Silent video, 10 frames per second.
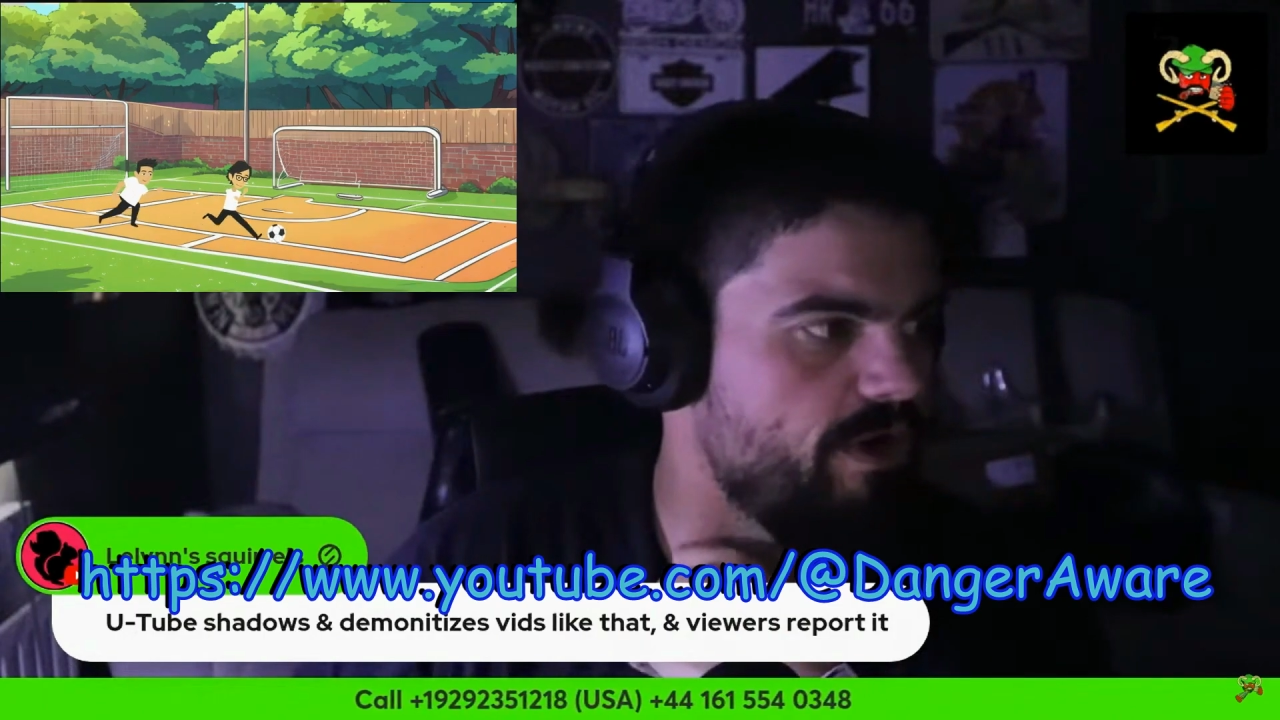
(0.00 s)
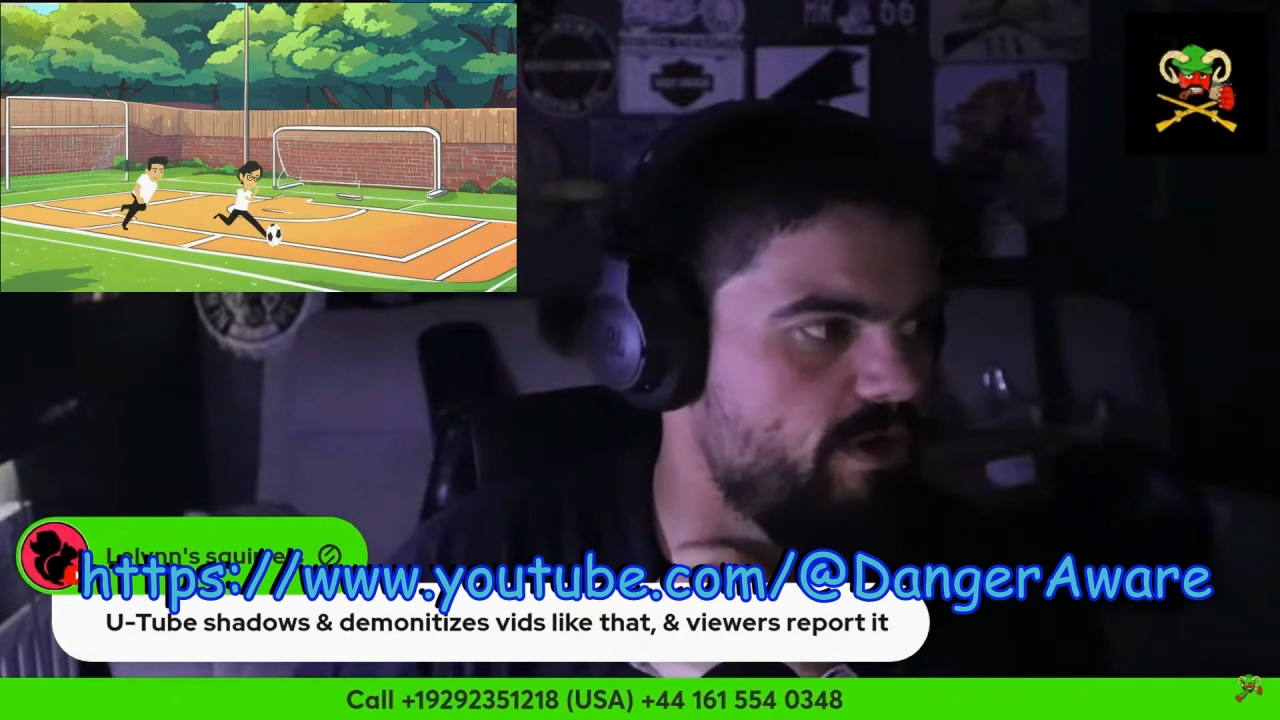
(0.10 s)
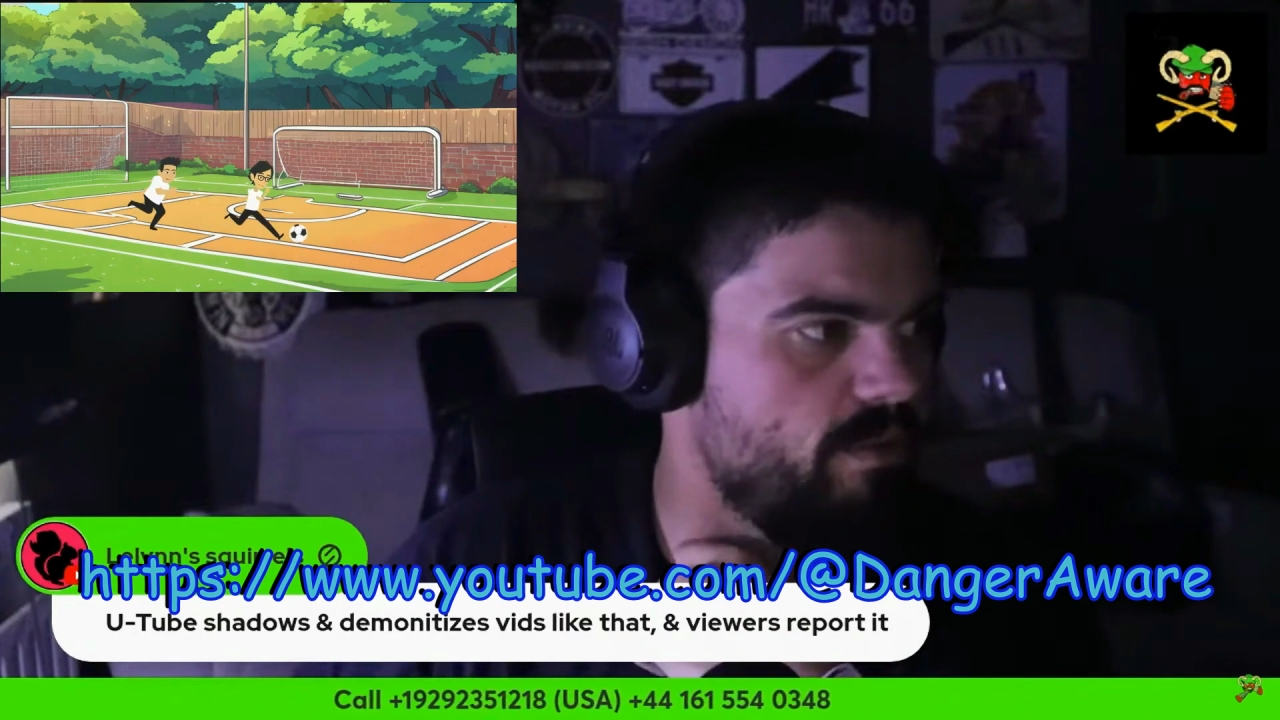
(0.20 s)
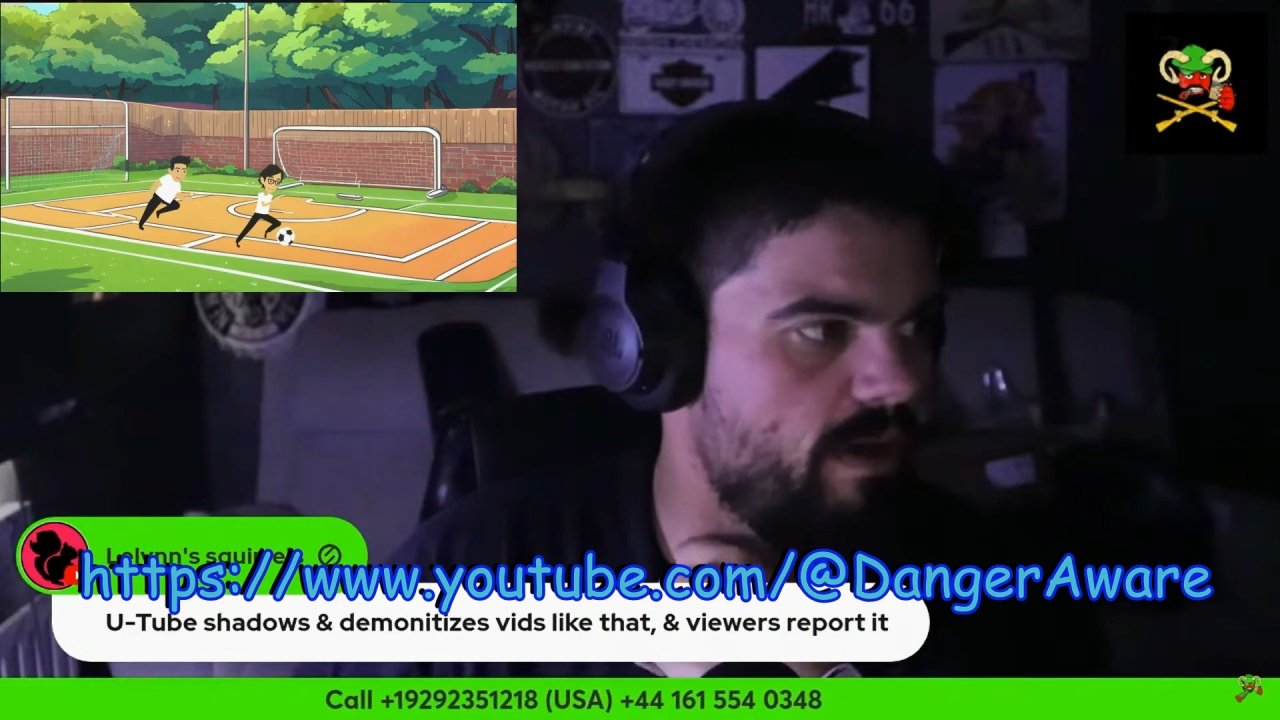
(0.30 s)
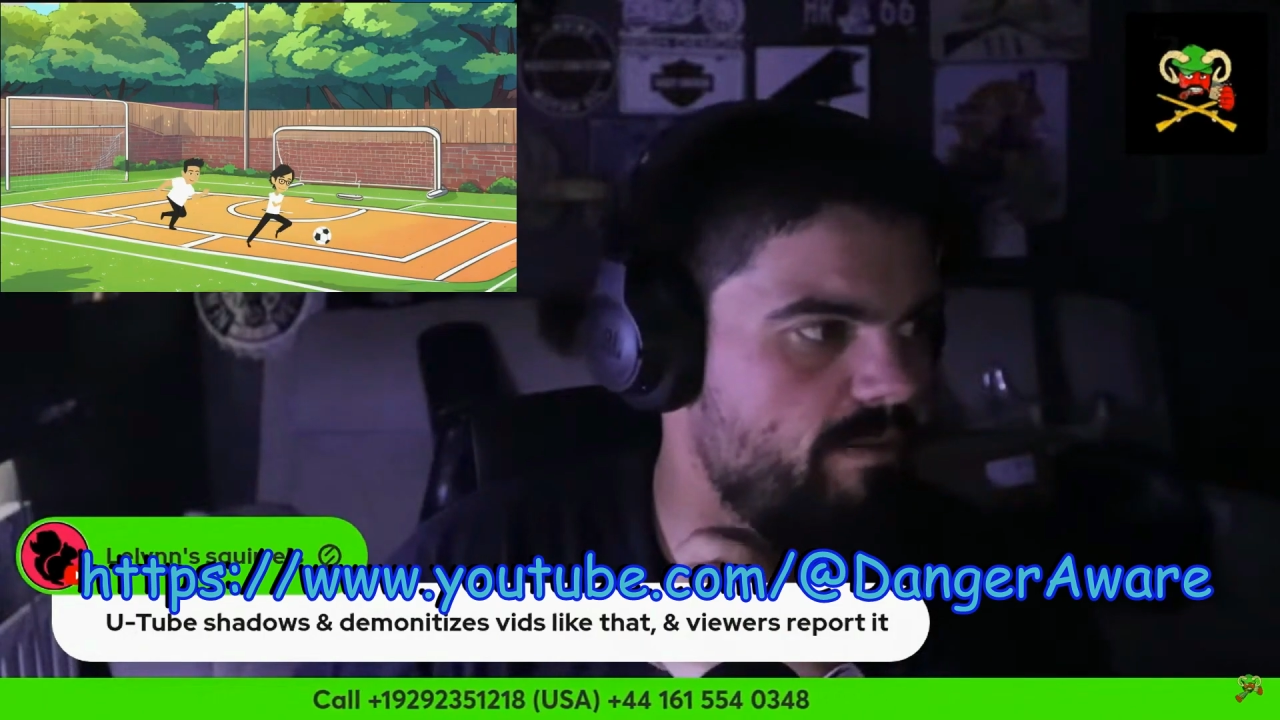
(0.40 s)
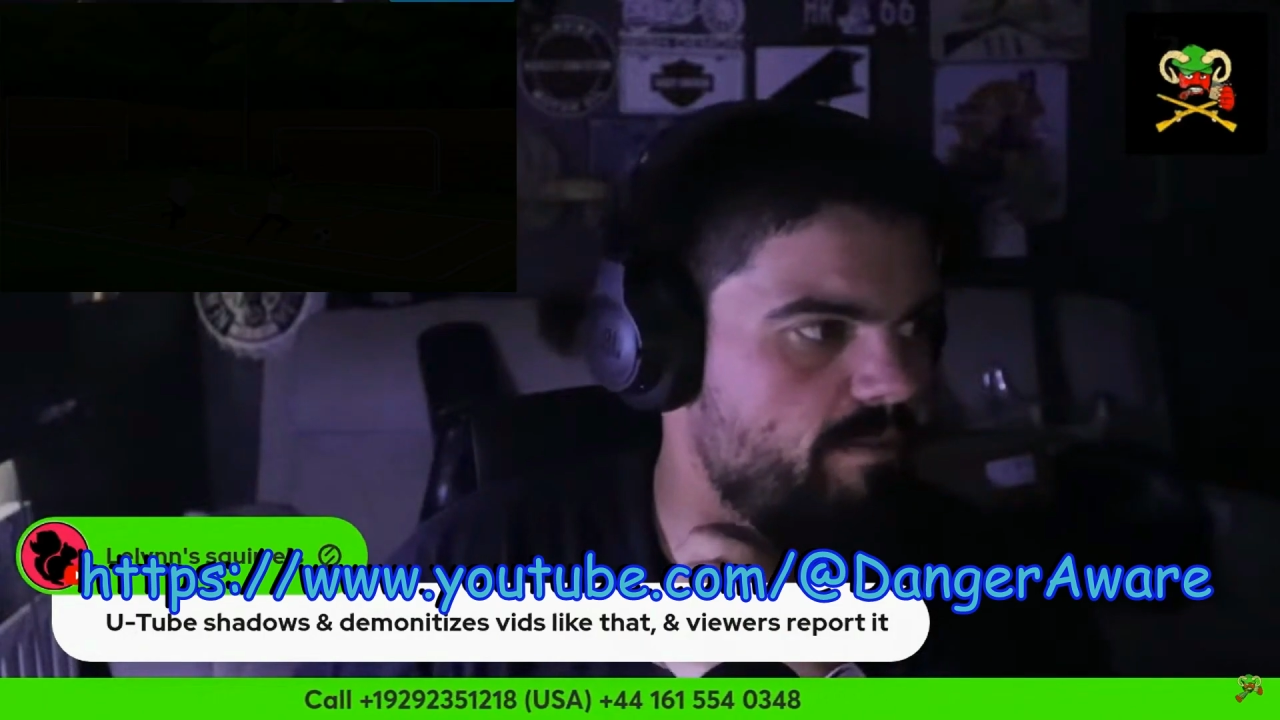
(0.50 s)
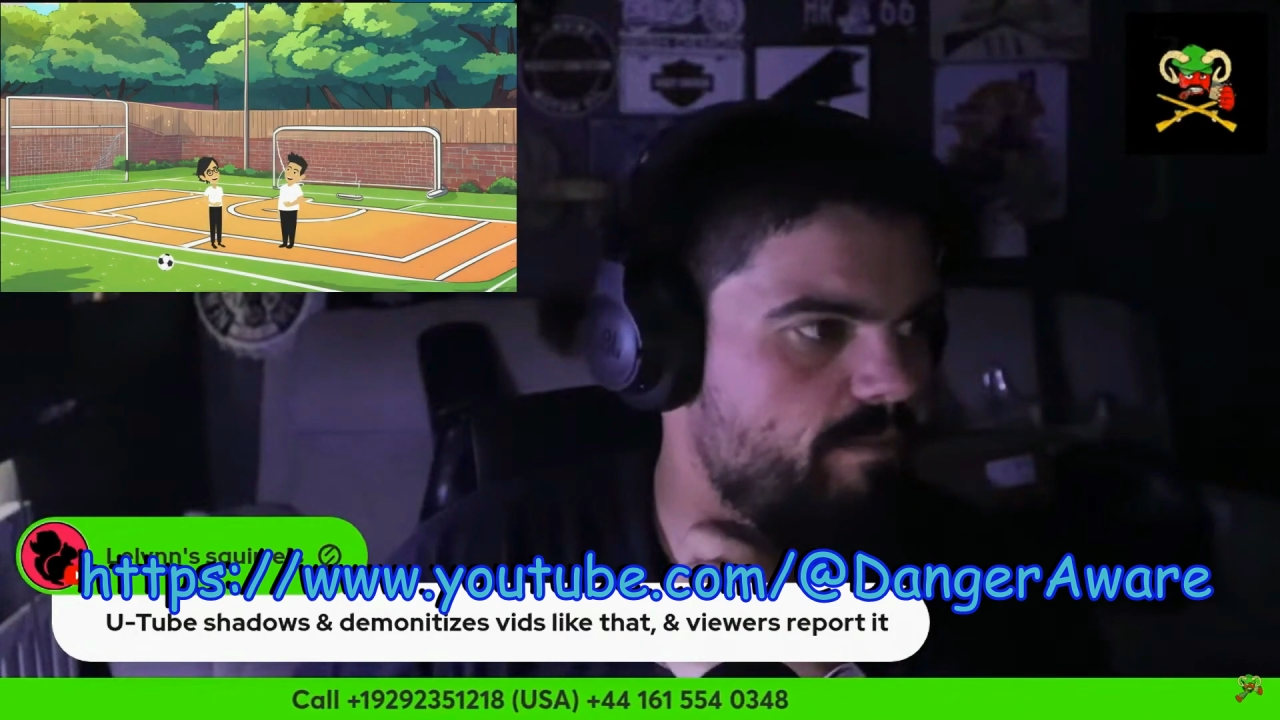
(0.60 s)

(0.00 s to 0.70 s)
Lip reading: No problem.